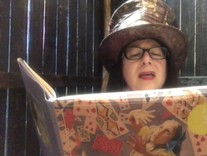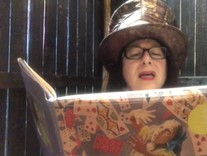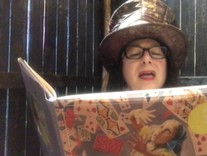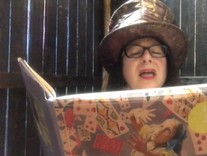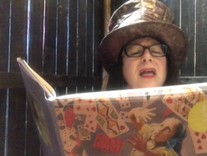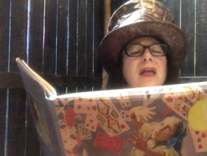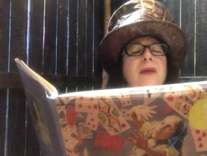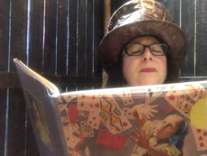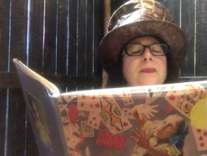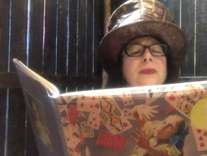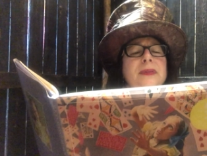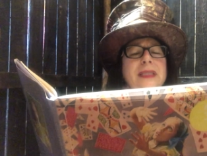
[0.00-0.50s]

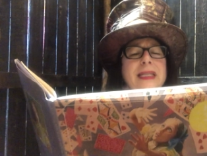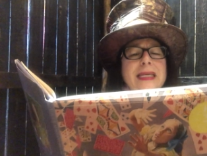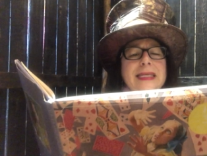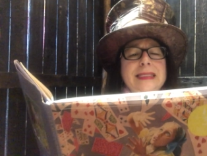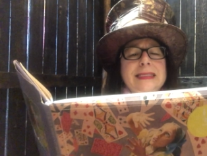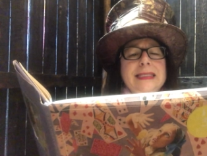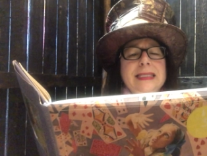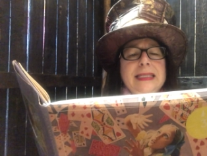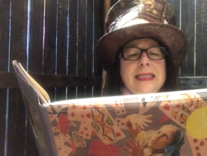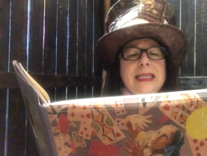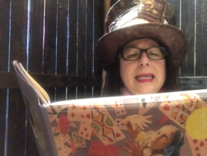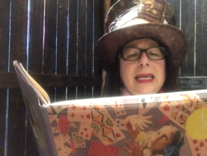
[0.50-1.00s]
Up,
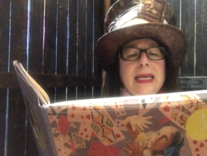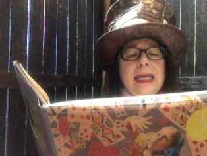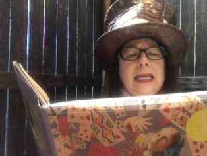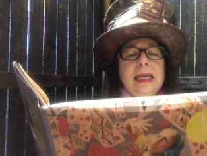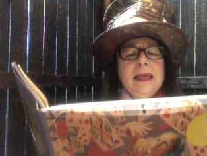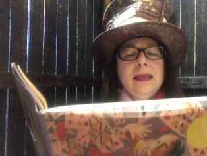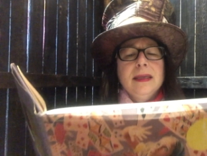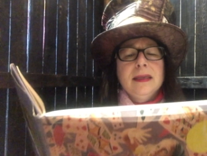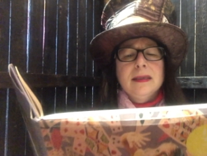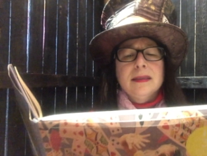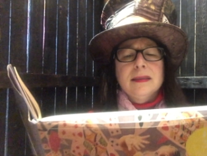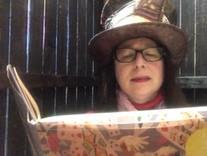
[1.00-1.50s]
lazy thing,
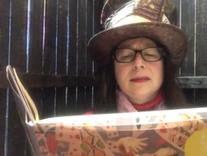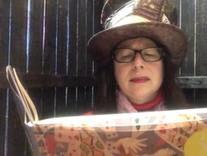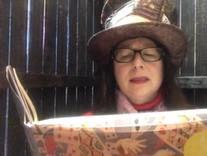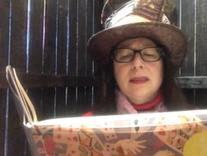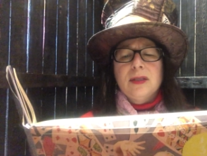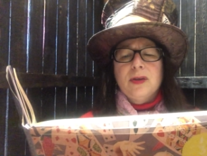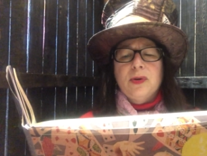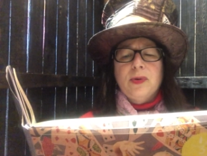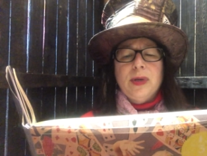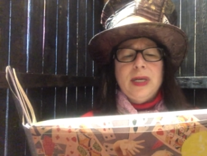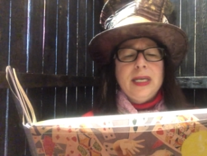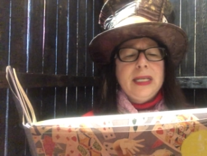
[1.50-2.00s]
said the
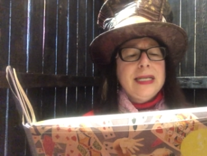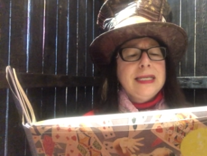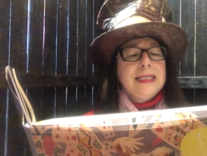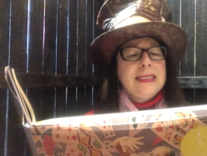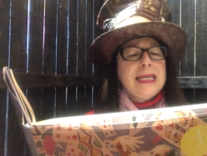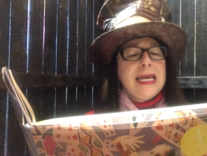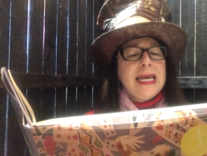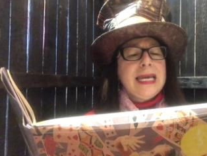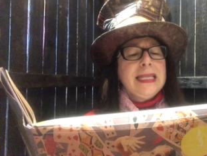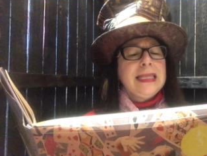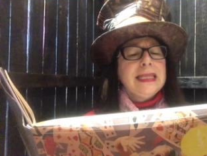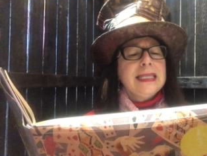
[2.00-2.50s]
Queen, and
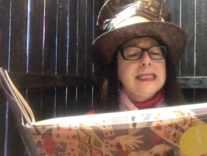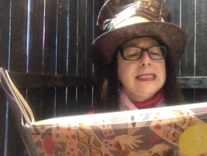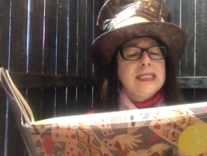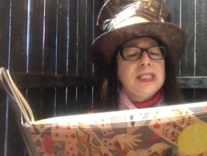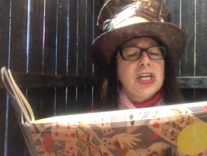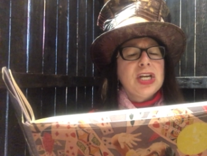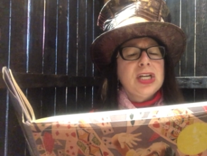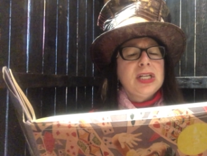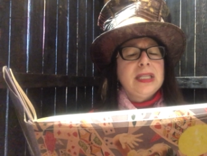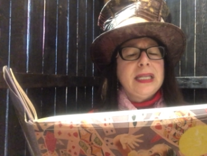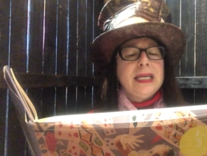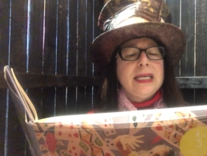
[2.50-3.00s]
take this
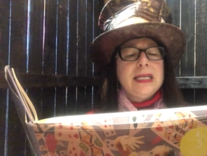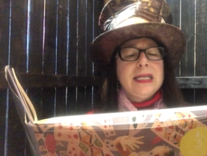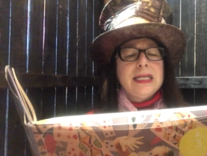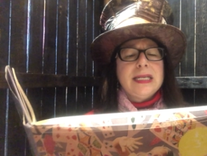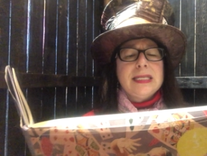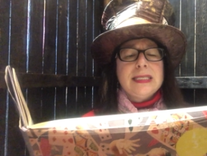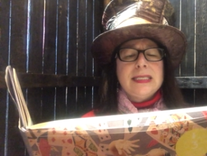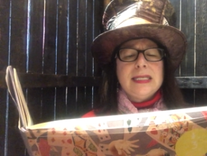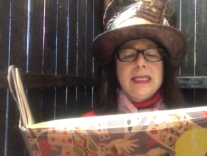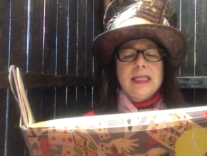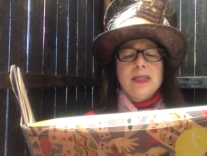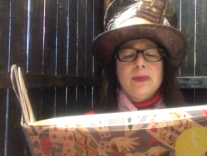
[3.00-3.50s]
young lady to
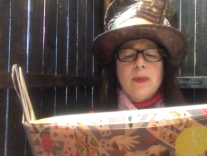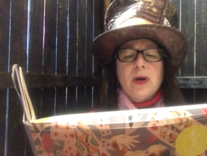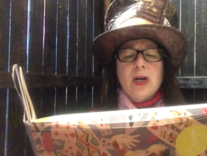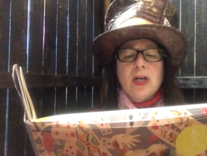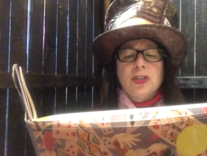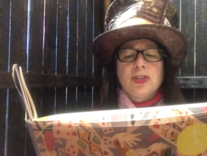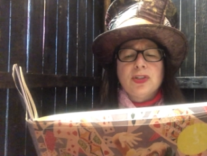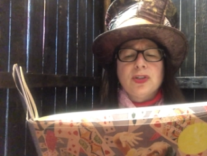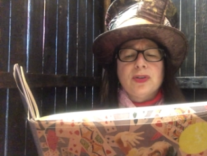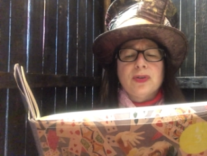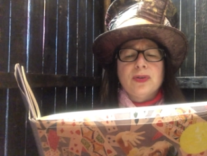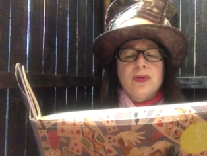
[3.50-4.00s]
see the Mock
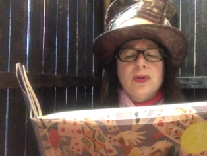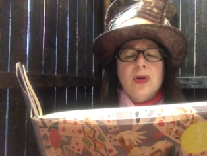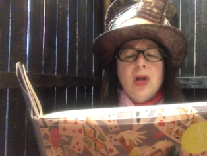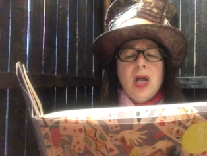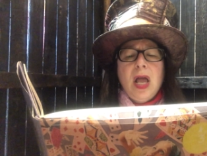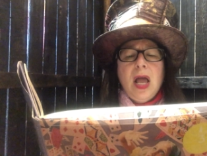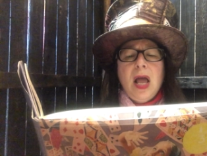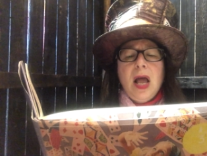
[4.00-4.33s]
Turtle.